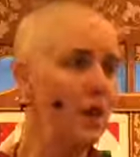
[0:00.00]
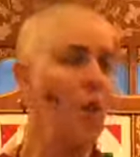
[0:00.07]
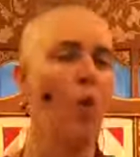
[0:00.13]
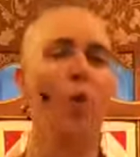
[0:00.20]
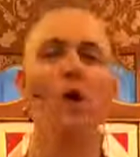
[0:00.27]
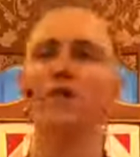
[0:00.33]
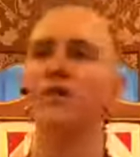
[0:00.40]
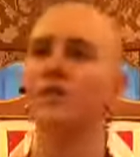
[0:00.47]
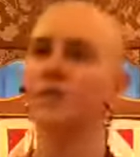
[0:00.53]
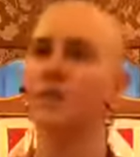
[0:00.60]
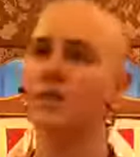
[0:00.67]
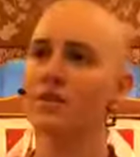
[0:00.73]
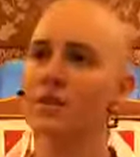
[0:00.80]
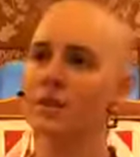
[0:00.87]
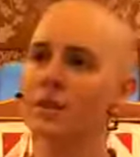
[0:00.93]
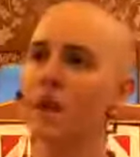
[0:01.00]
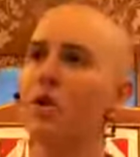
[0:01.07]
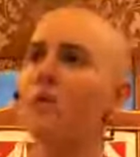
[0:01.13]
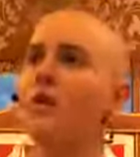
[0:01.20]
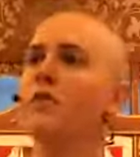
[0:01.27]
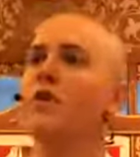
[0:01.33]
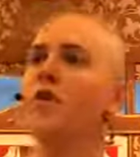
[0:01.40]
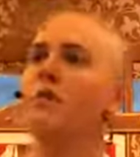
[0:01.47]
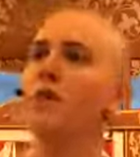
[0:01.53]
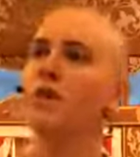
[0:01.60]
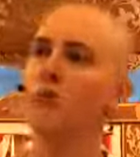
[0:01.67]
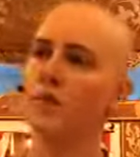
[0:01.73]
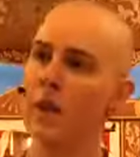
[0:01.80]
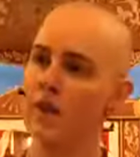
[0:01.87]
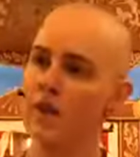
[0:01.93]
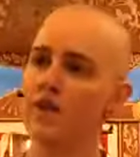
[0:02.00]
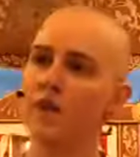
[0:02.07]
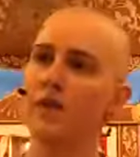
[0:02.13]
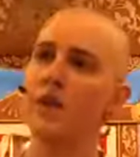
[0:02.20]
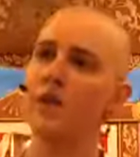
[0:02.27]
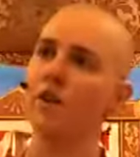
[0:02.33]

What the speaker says: or it's the scope of your motivation and